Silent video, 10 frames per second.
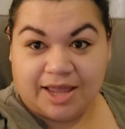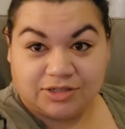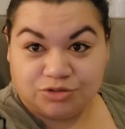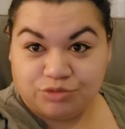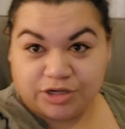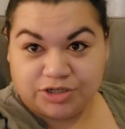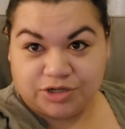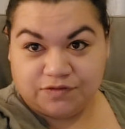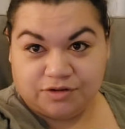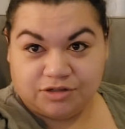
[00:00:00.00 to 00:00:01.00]
I had to rush
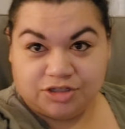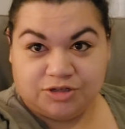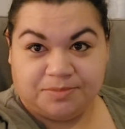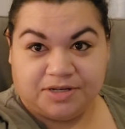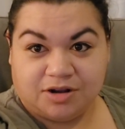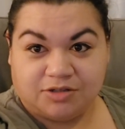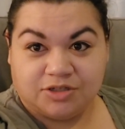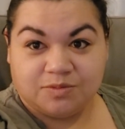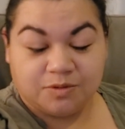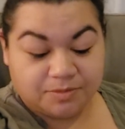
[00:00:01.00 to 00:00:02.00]
over to my
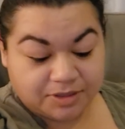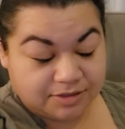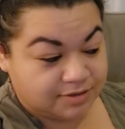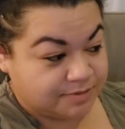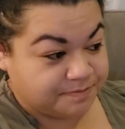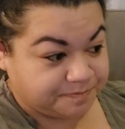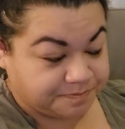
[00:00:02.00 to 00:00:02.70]
doctor's appointments.